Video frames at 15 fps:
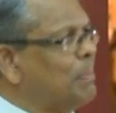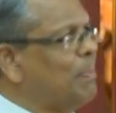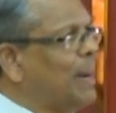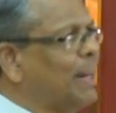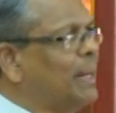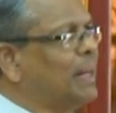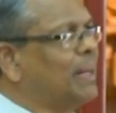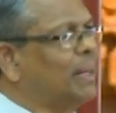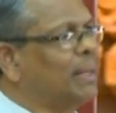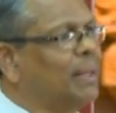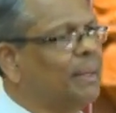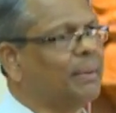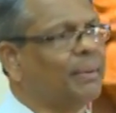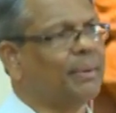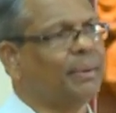
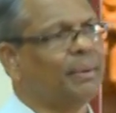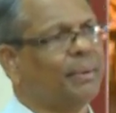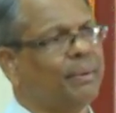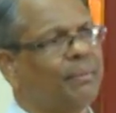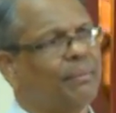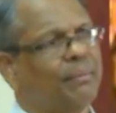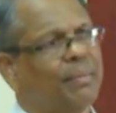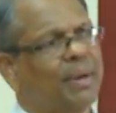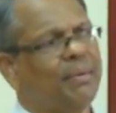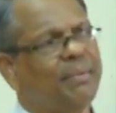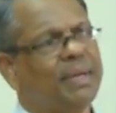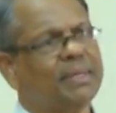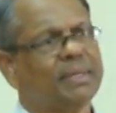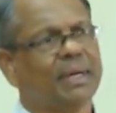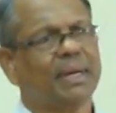But when
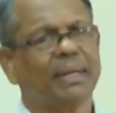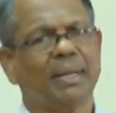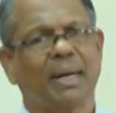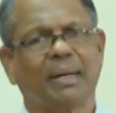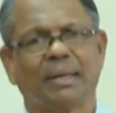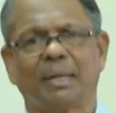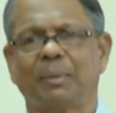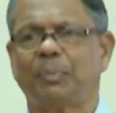we say that